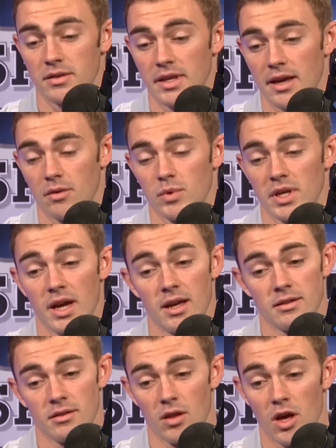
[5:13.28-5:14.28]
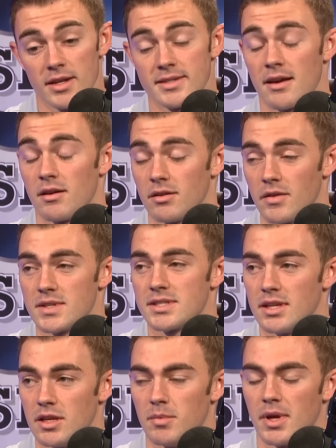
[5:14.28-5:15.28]
yeah, we got a lot of talent on this
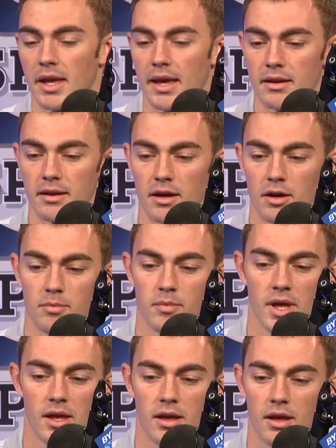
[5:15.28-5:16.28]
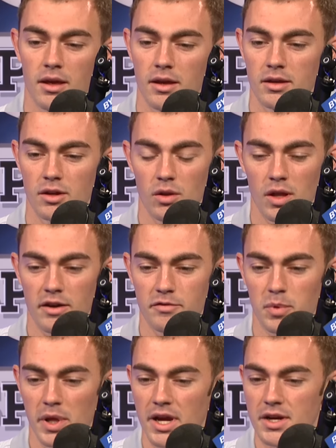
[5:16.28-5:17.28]
team, and um, you know a lot of
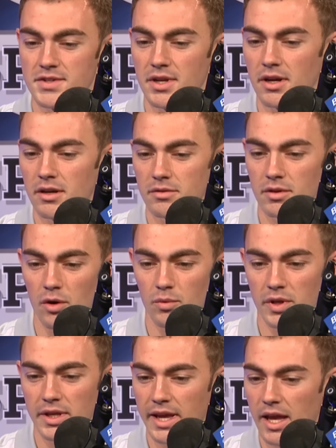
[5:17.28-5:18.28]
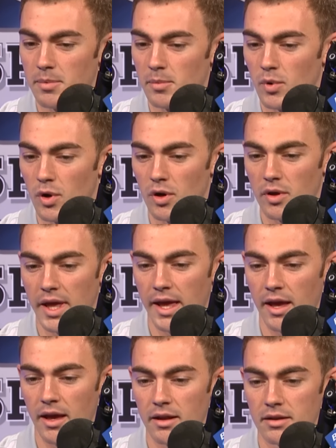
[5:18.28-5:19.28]
players are are really capable,
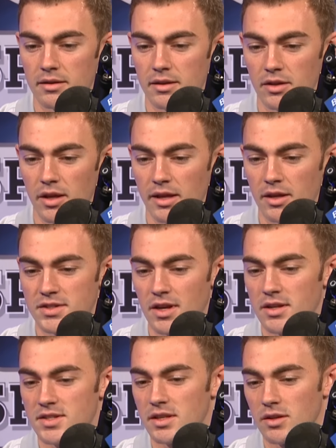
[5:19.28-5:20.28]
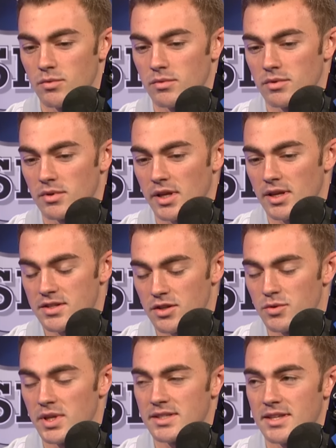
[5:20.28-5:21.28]
and it's honestly it's a
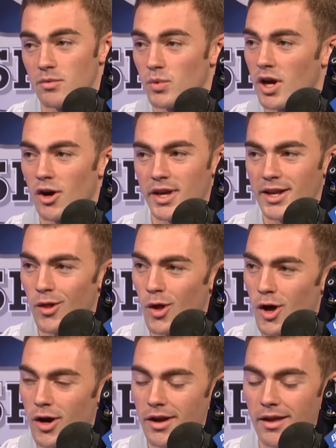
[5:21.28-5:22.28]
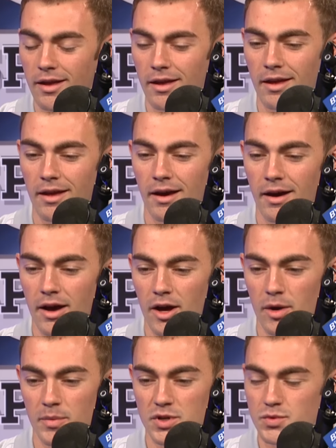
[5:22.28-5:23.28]
unique team. We all get along.
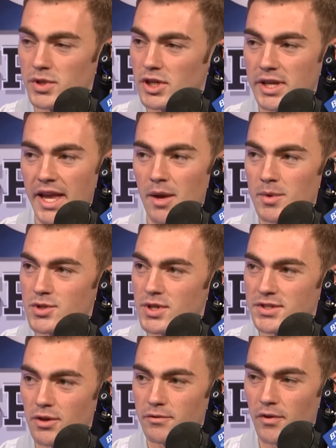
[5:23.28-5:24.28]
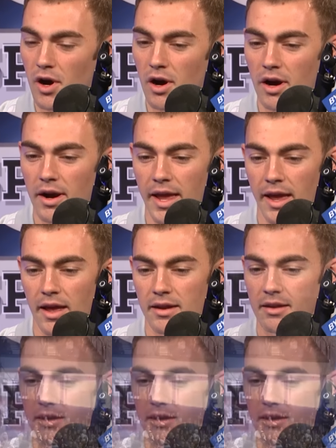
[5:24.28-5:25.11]
Um, there's really good chemistry so far, and